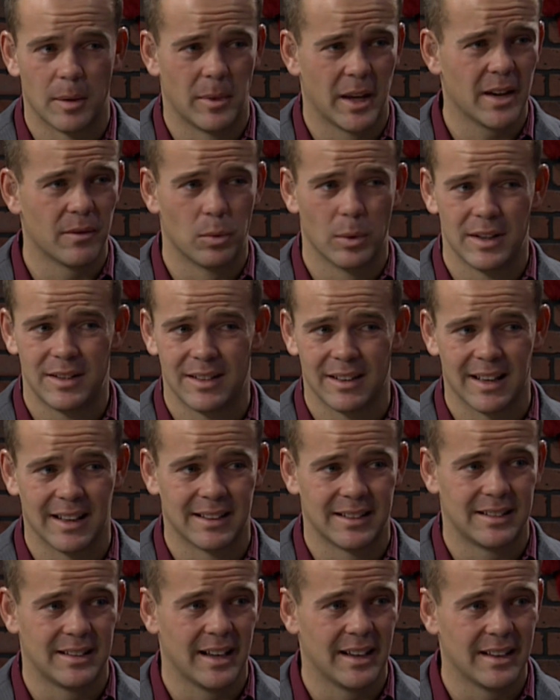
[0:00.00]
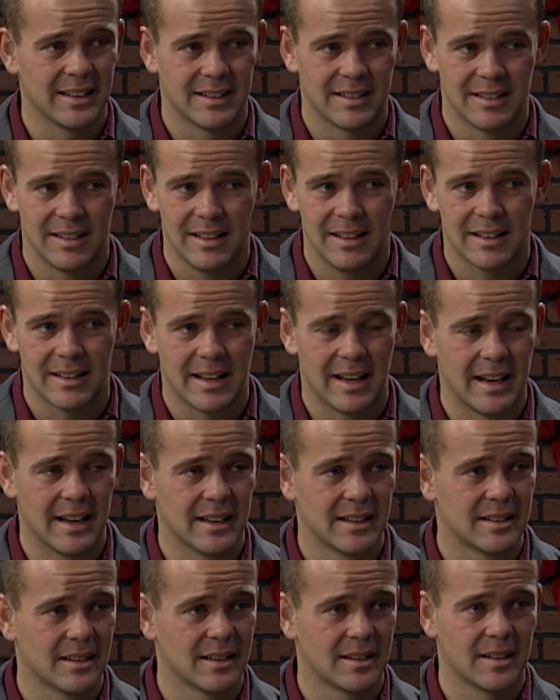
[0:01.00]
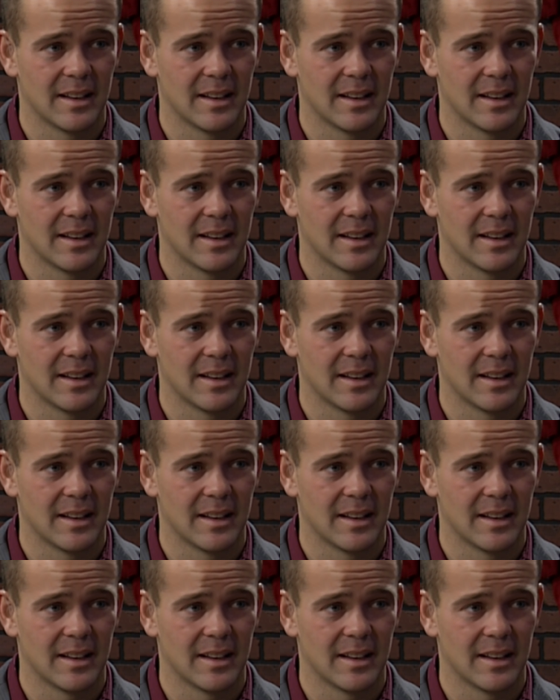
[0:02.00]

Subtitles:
They have wins against Tennessee, Kansas.